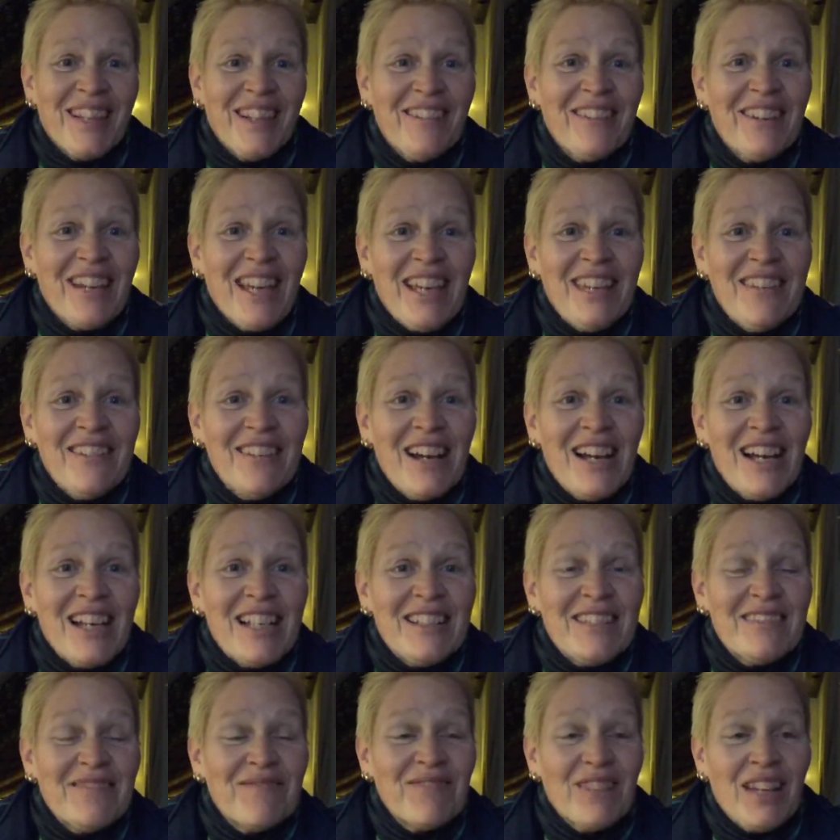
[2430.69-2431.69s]
Okay, you
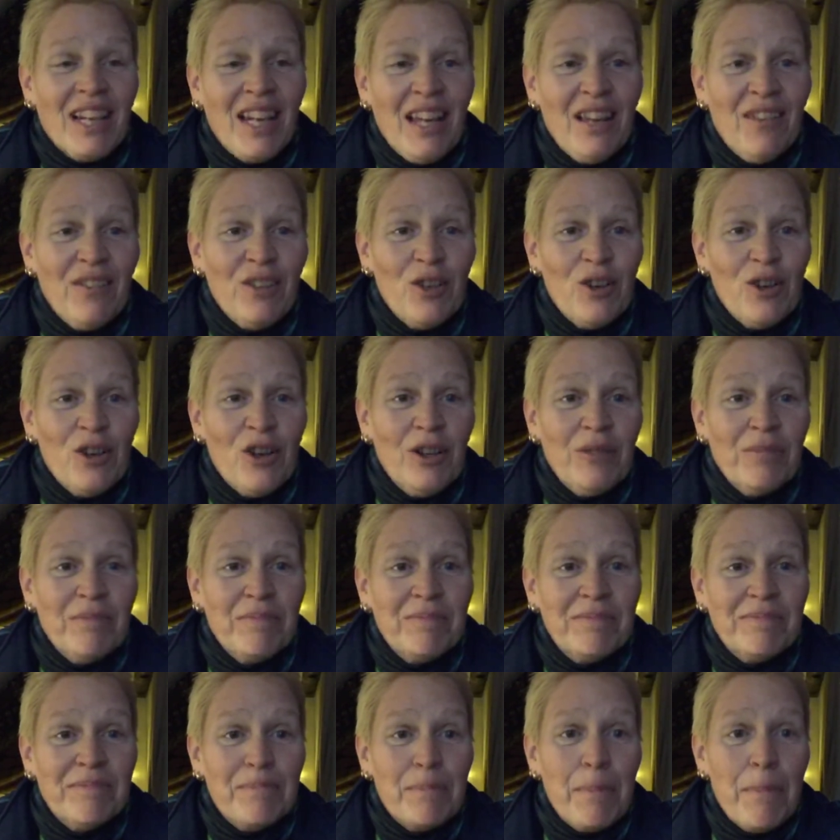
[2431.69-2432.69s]
guys. Love you
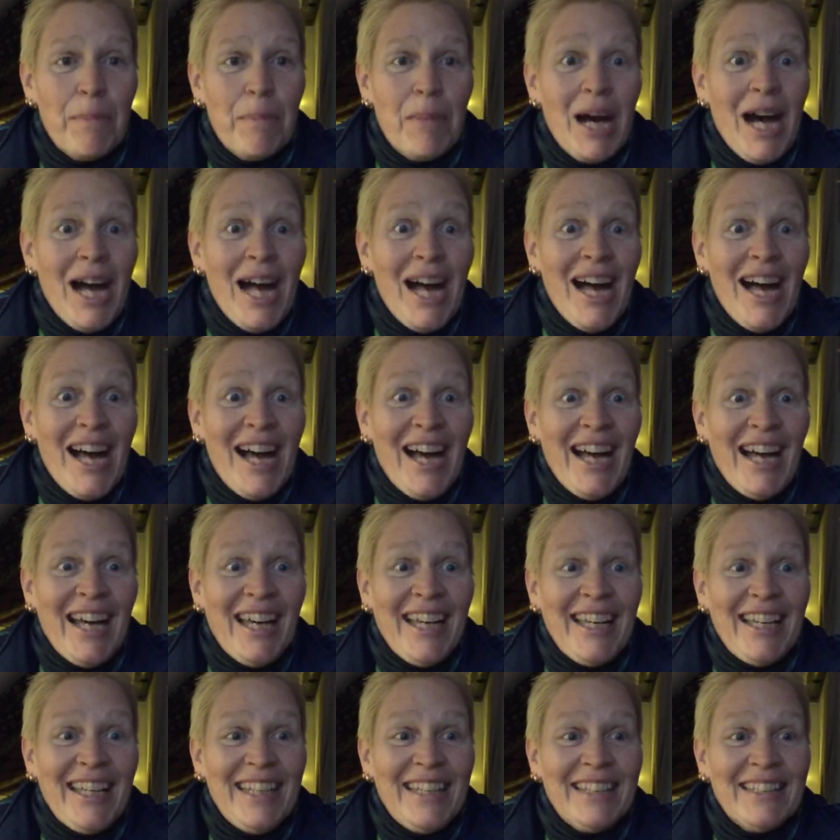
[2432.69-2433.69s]
all.
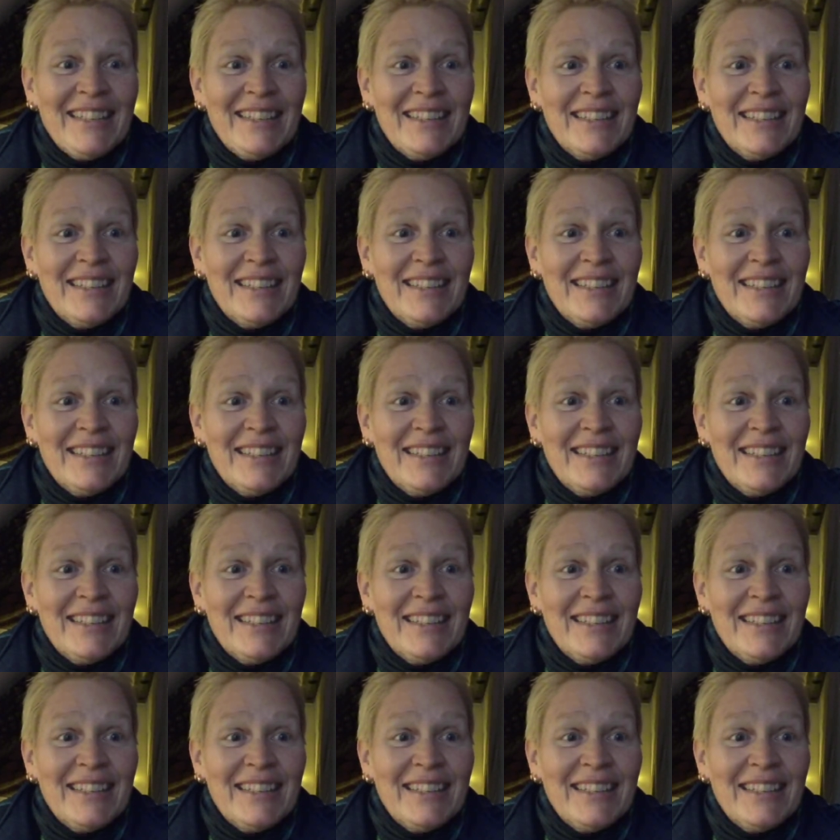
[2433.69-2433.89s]
Bye.